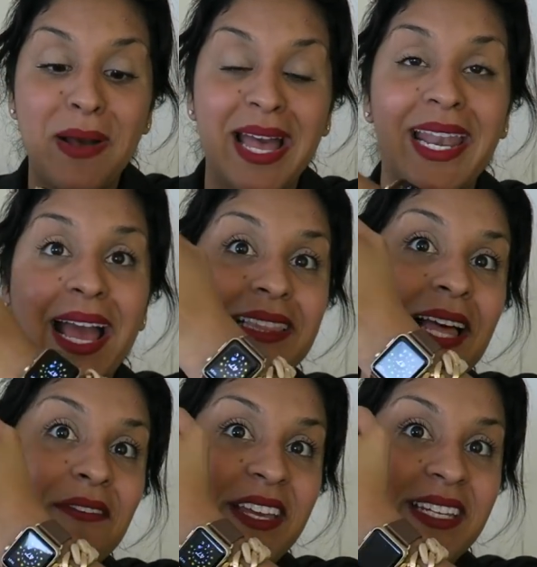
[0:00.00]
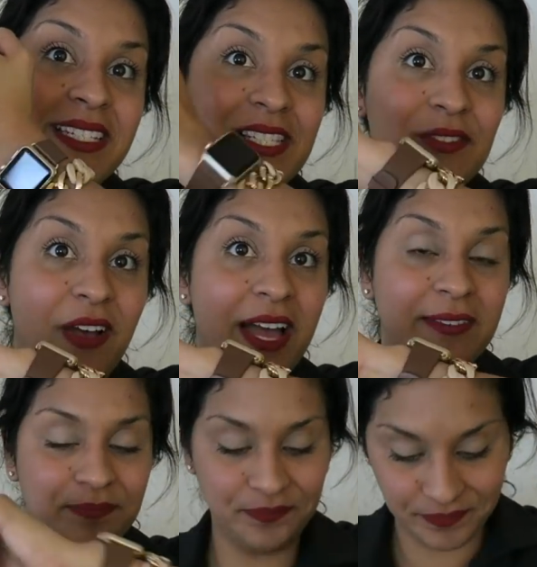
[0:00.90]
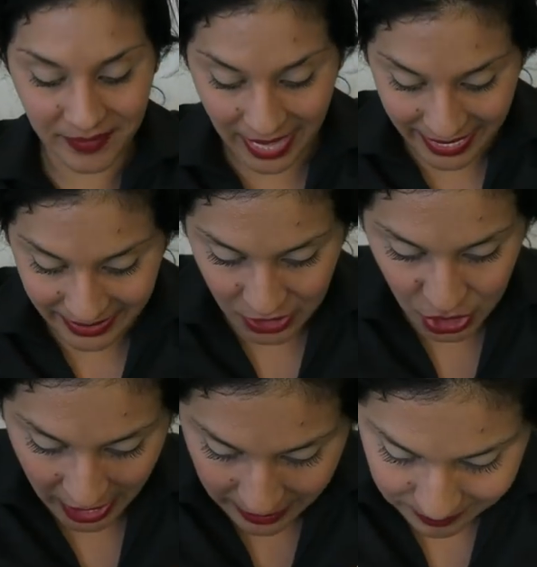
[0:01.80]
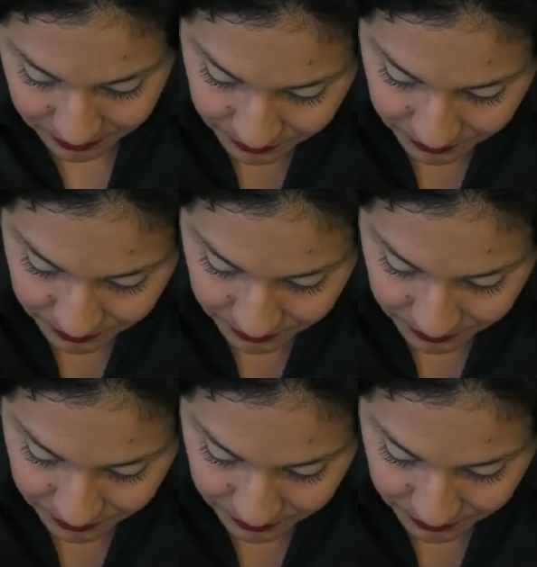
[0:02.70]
But I love it. It's fun. I like the chain.